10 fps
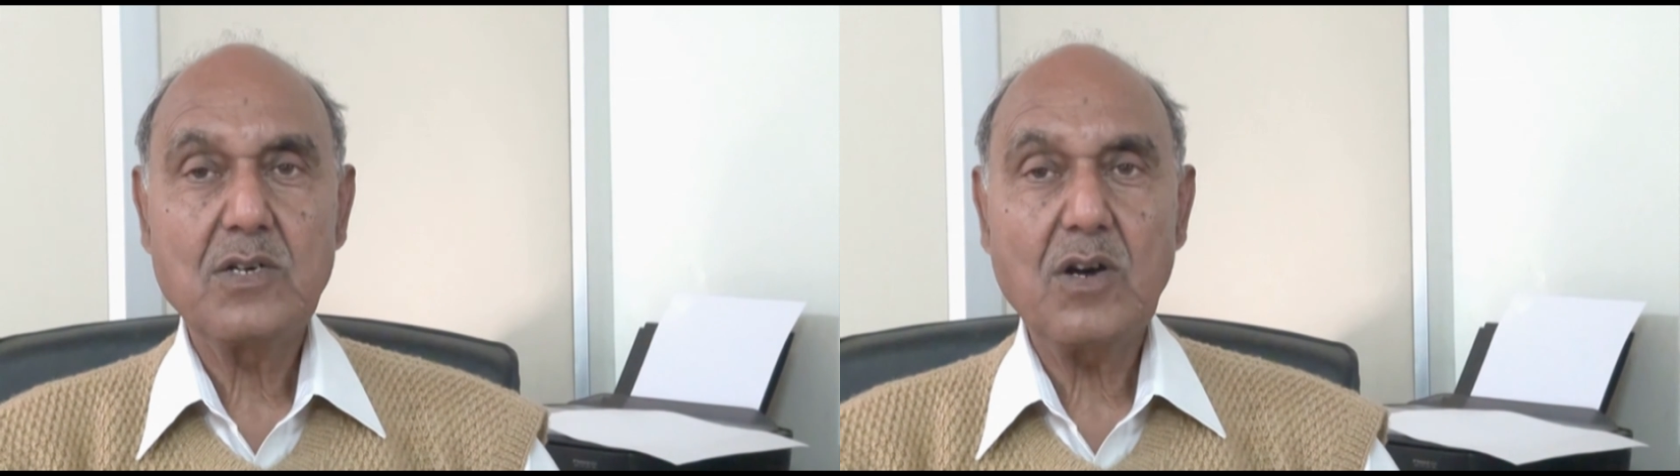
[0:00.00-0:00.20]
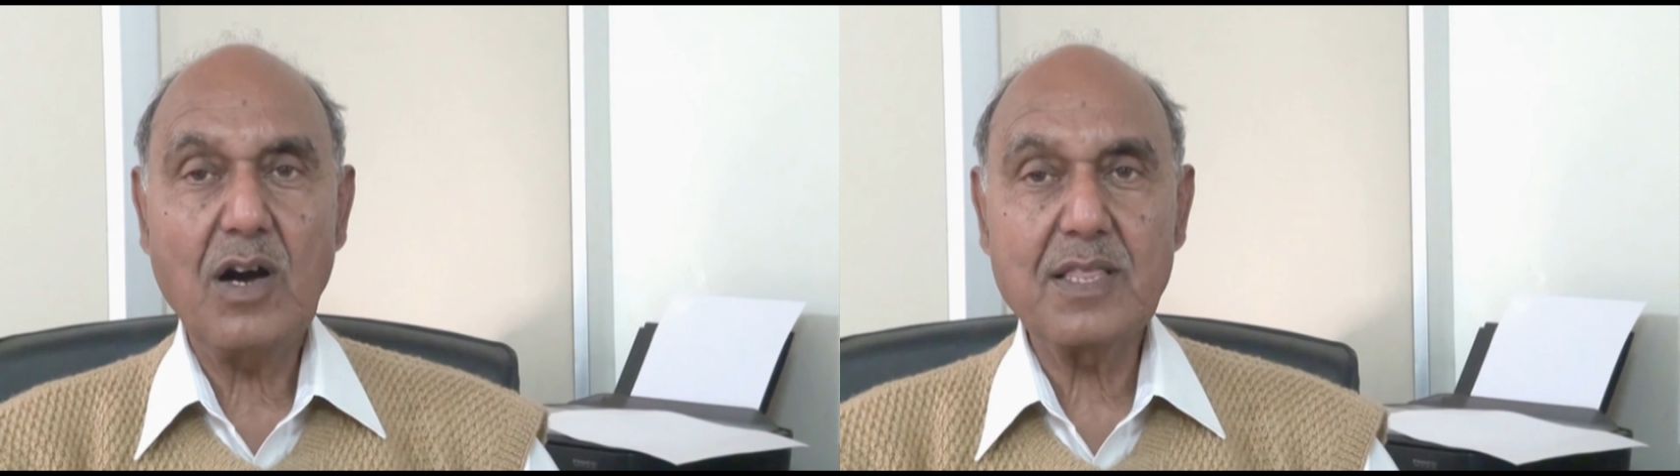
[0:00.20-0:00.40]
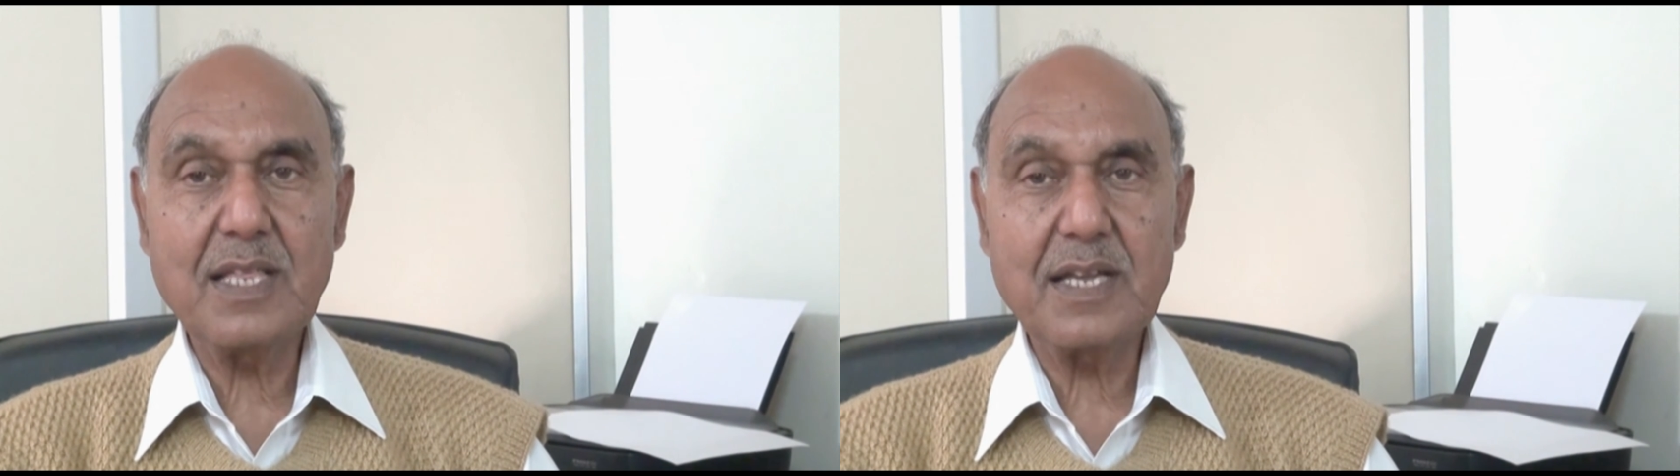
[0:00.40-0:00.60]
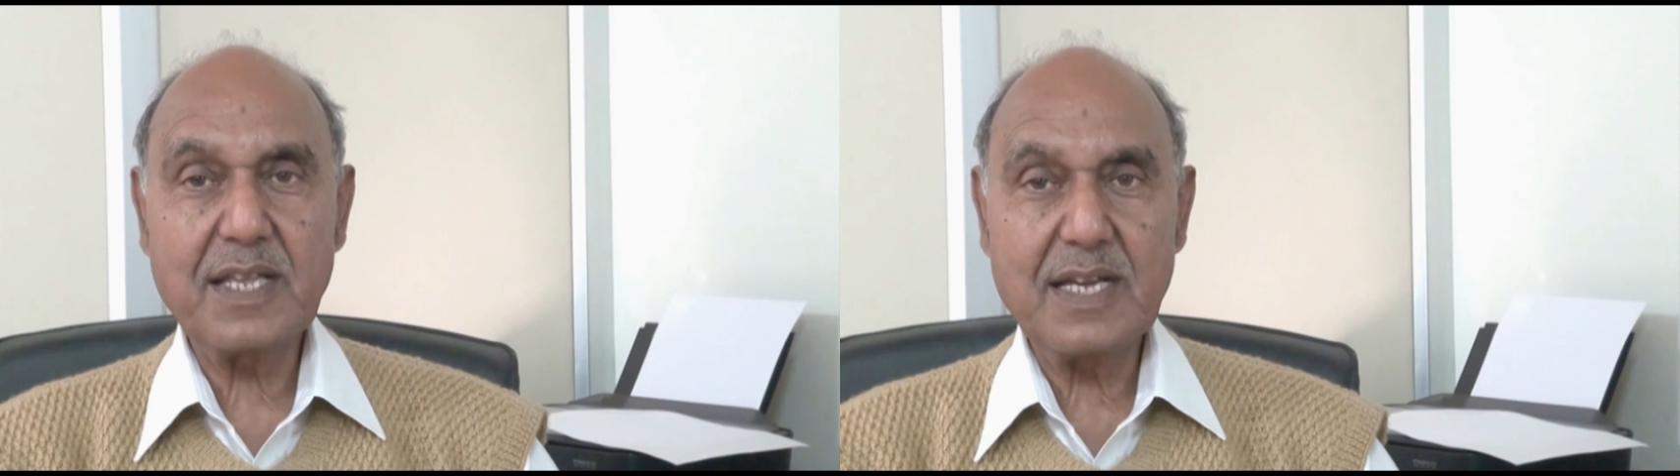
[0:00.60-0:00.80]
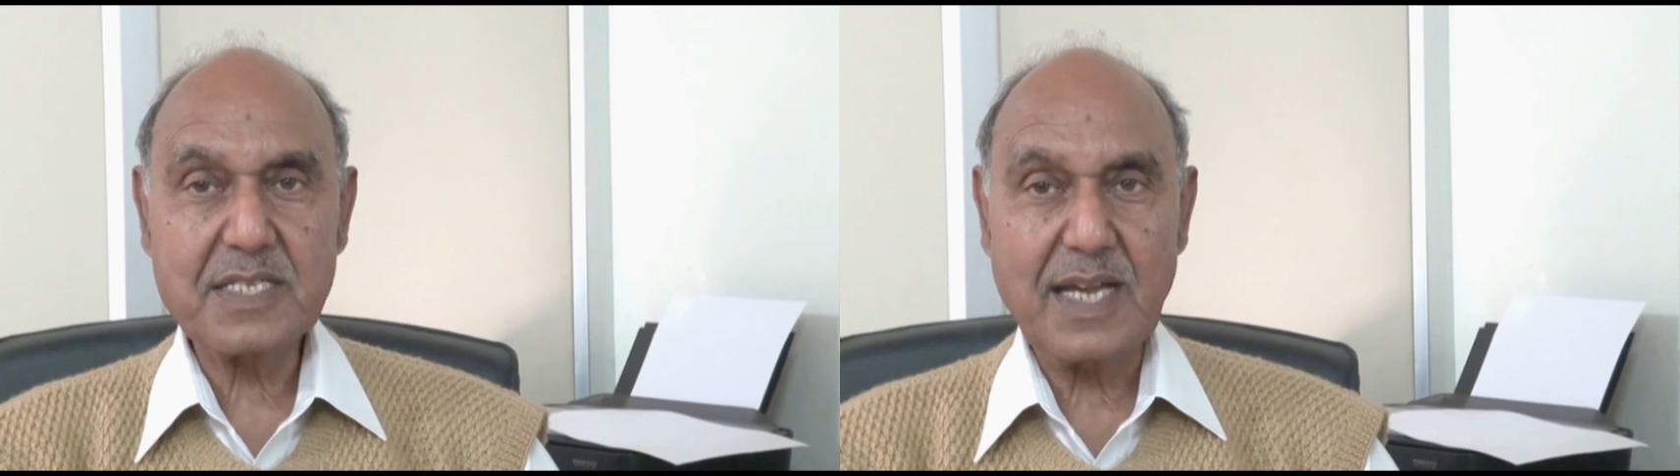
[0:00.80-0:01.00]
on the
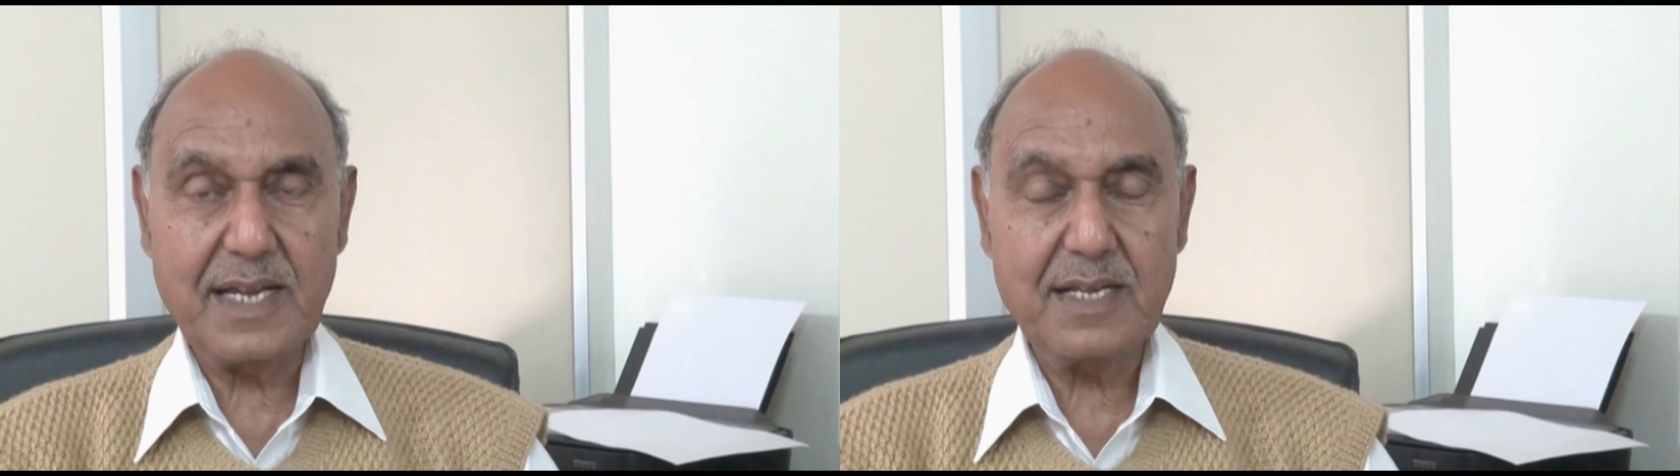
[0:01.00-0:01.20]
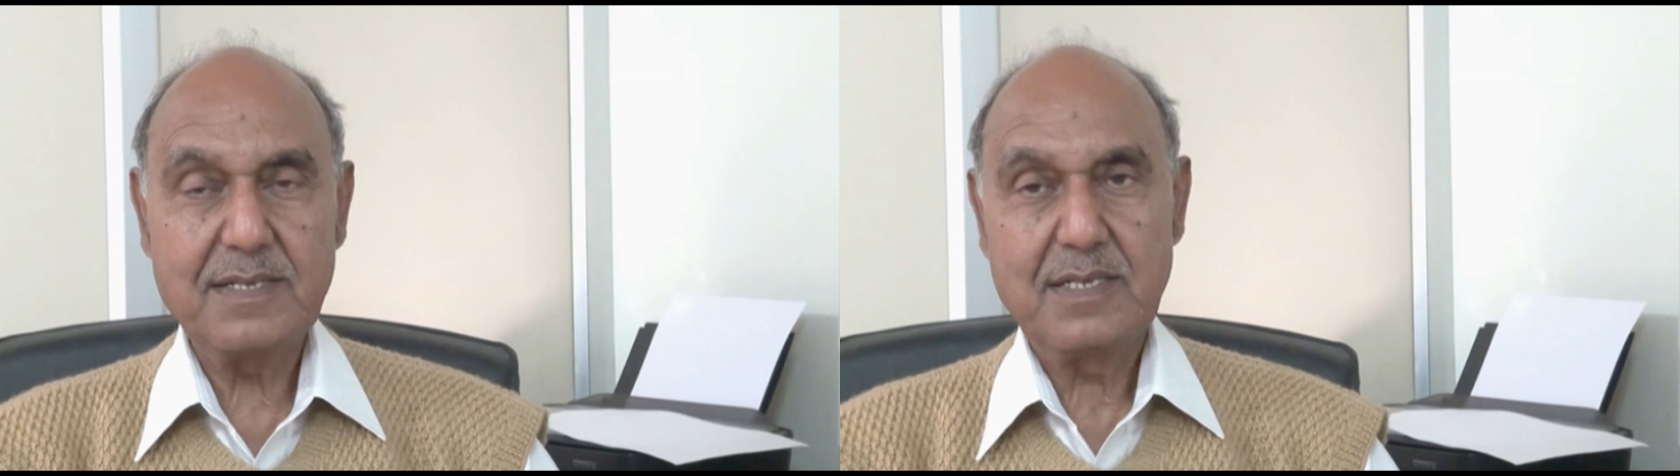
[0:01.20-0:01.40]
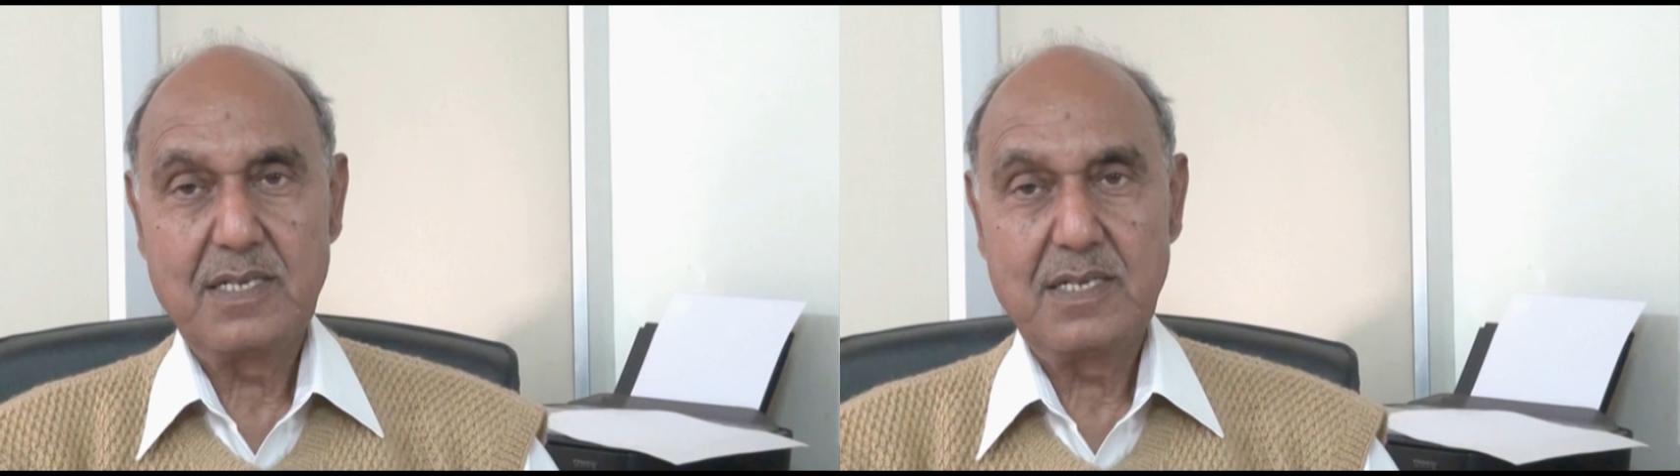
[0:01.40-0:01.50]
rear side